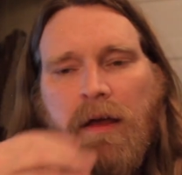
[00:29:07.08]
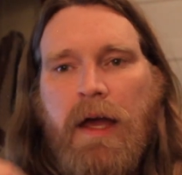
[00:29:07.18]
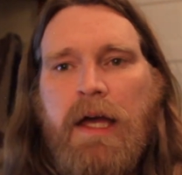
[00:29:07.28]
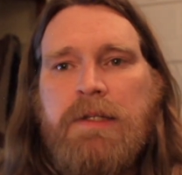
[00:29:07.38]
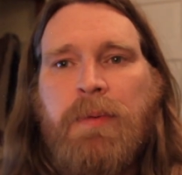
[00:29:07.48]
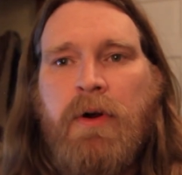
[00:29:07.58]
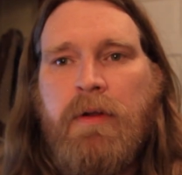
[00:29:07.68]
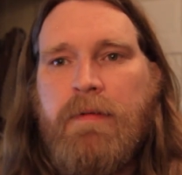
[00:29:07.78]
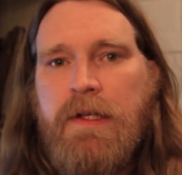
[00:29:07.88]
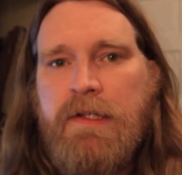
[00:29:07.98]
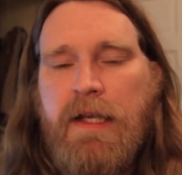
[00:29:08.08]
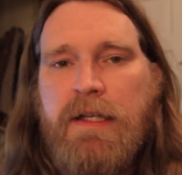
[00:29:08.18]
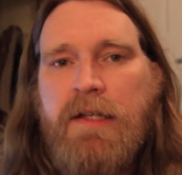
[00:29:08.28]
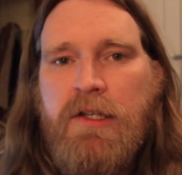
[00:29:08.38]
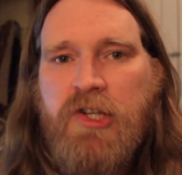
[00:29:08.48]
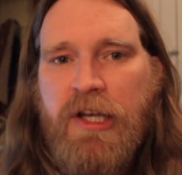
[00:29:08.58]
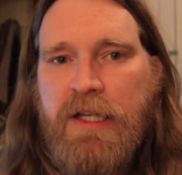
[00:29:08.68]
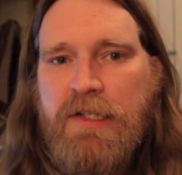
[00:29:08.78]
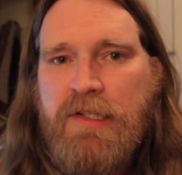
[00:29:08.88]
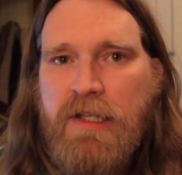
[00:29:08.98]
As part of this
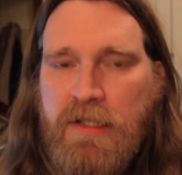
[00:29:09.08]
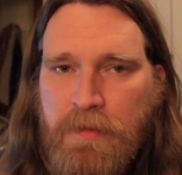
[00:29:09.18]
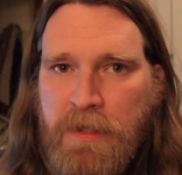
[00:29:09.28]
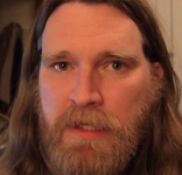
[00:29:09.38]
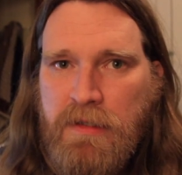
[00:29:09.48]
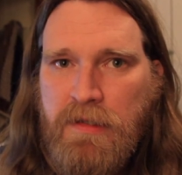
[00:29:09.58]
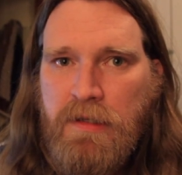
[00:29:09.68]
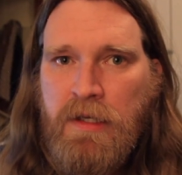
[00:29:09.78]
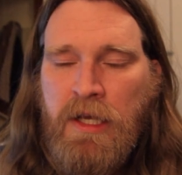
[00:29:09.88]
anti-Chinese sentiment,